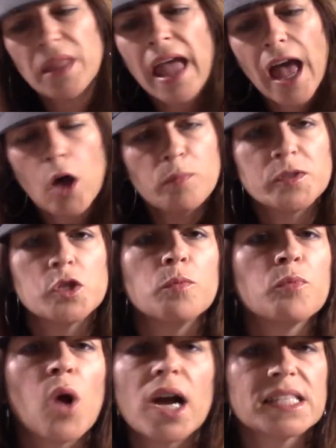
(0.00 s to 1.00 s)
helps you
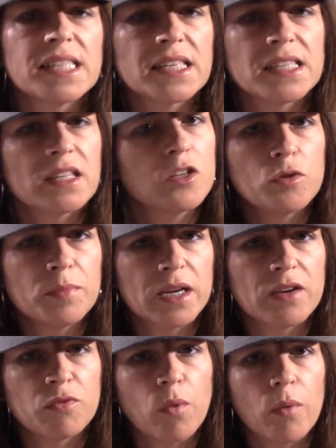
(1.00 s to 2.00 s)
process a little bit
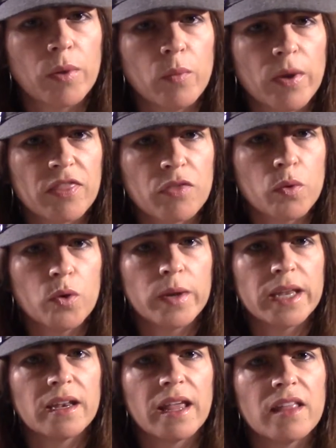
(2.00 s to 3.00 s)
of what we went through
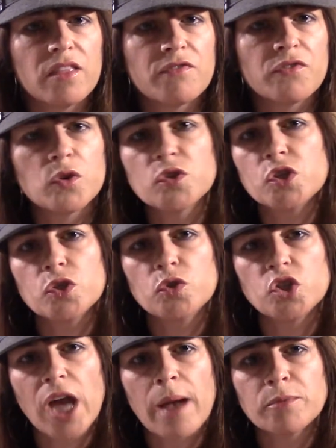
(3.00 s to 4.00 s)
in the first 2
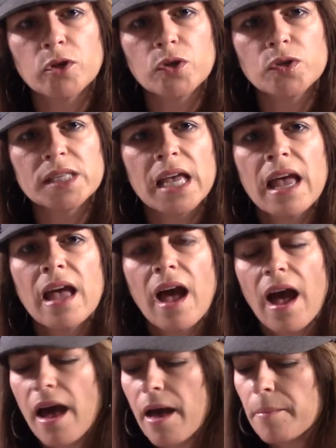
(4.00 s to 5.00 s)
chapters.
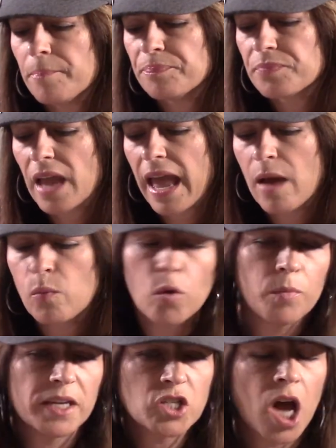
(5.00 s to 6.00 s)
And
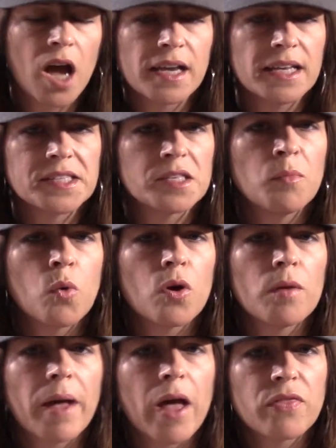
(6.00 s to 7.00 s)
we'll be talking some more
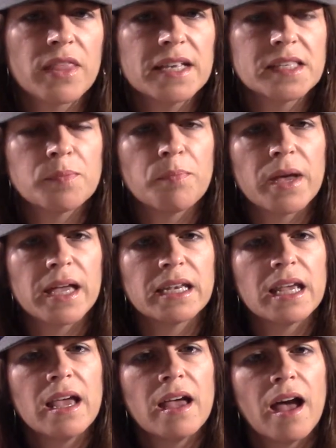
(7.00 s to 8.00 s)
about this,
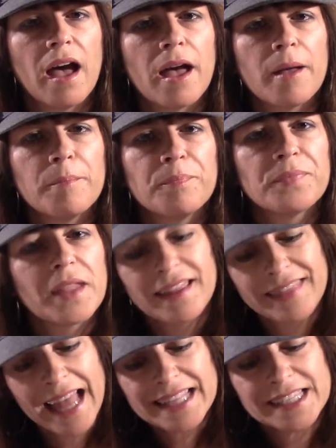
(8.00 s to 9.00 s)
but
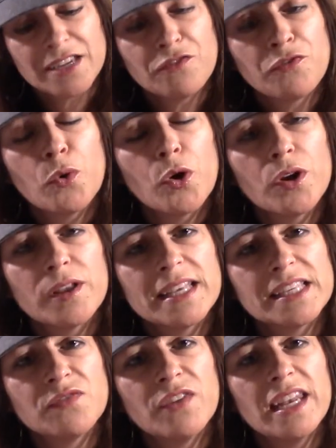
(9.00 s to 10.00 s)
that's it for
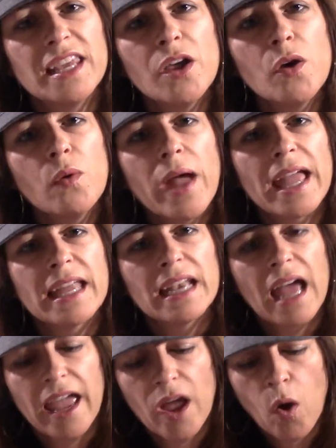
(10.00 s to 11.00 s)
this video. And
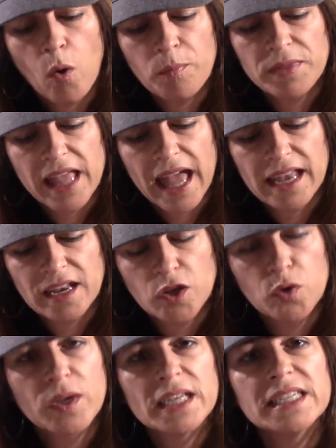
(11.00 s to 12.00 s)
I hope that
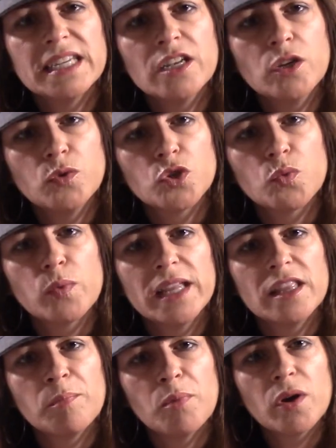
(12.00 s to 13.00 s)
you continue to
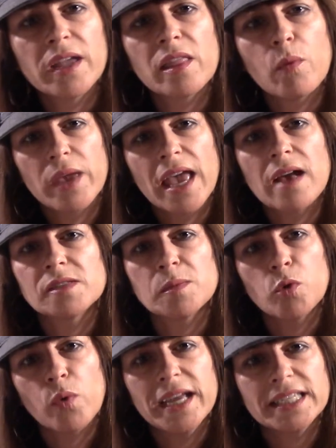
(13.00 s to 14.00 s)
read the book and that we have
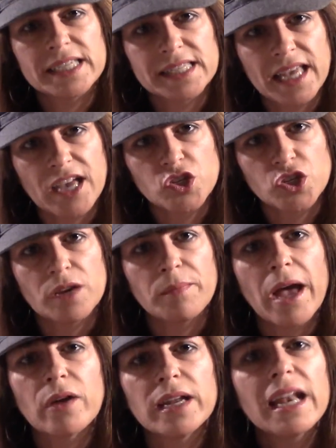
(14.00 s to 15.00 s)
some great discussion about it.